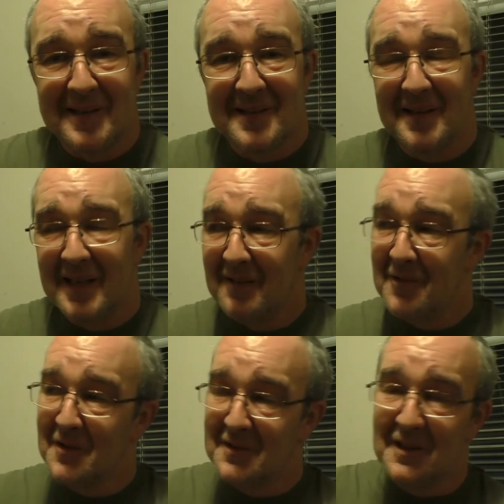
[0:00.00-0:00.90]
so then you've
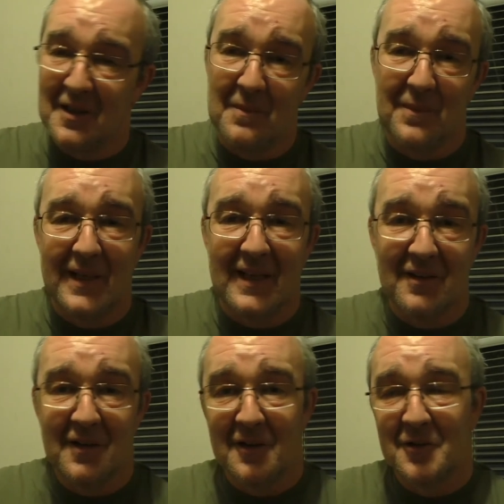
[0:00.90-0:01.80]
got to go
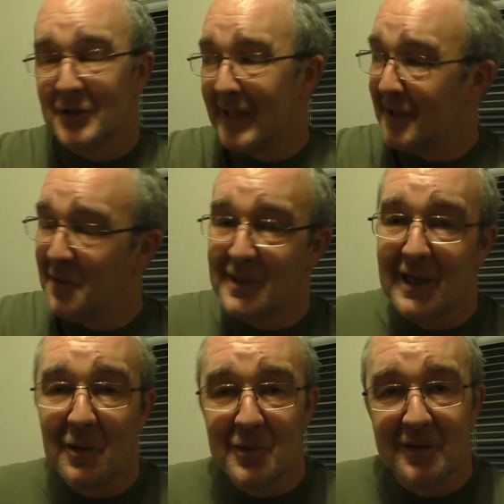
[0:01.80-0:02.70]
picking all those shadows
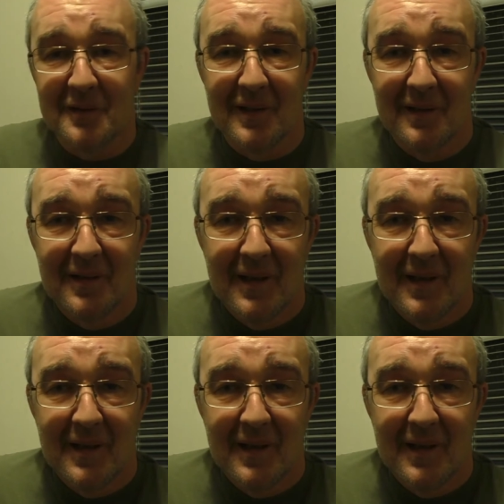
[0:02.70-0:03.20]
out and